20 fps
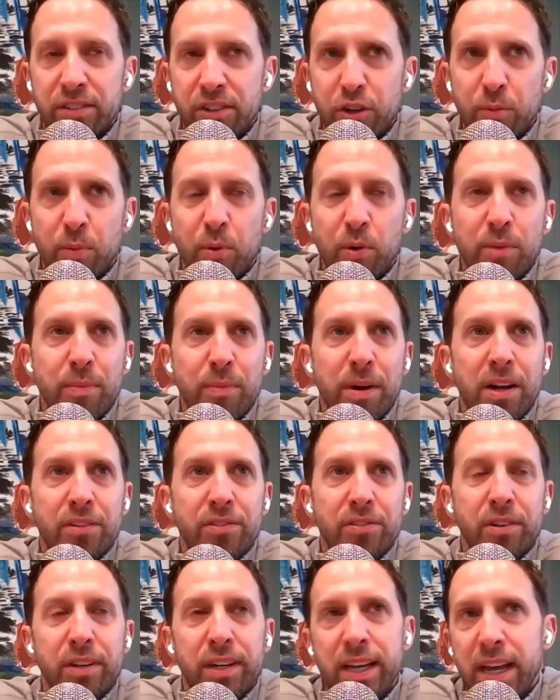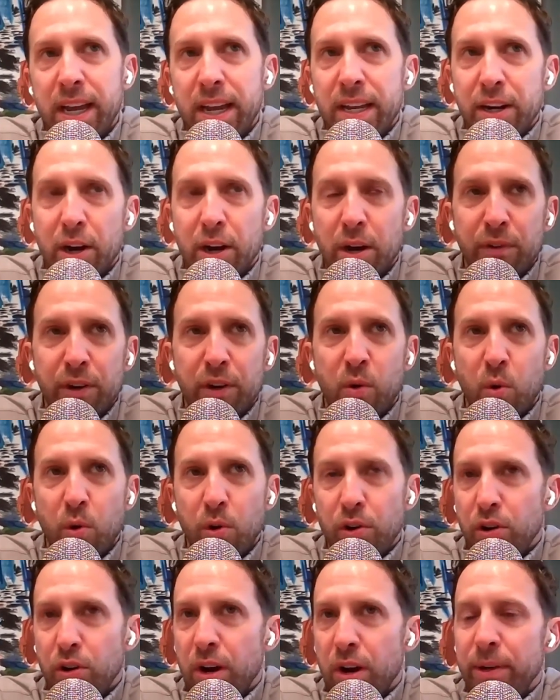to your point, Myles, like, hey, you know, every
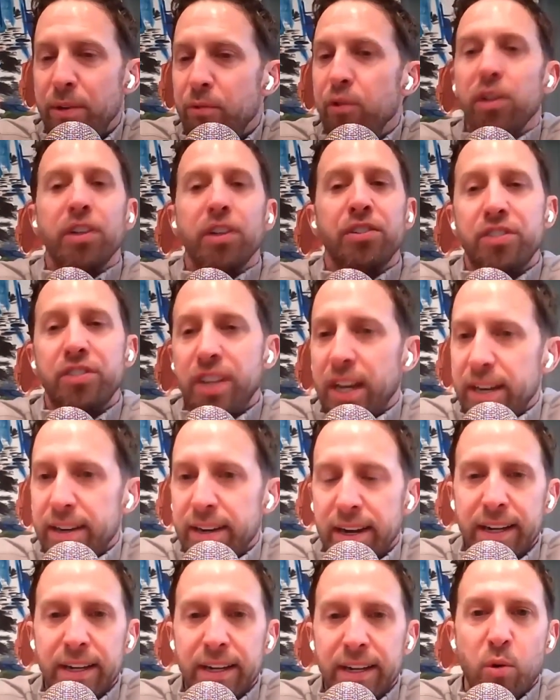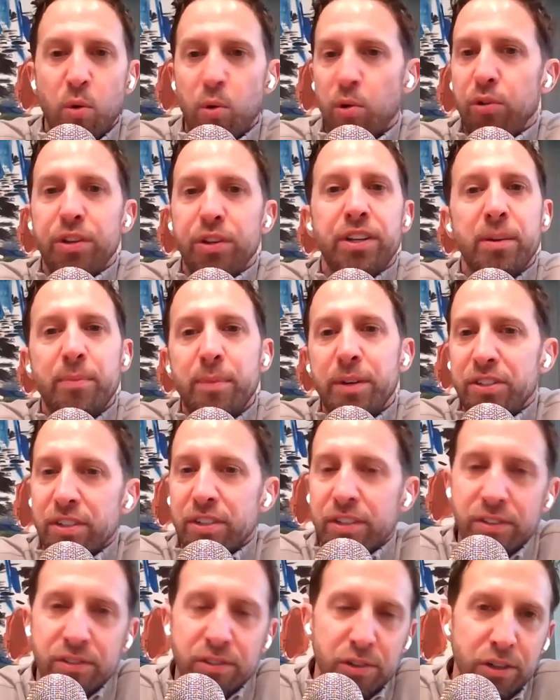quarter I'm in real estate and I get quarterly
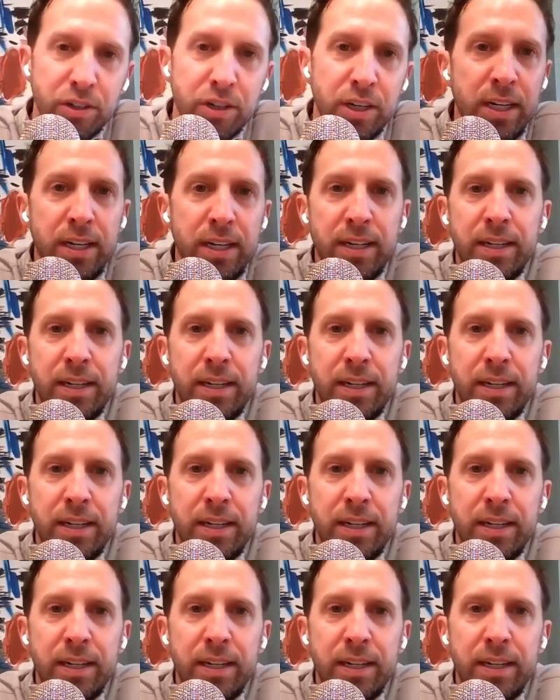commissions, or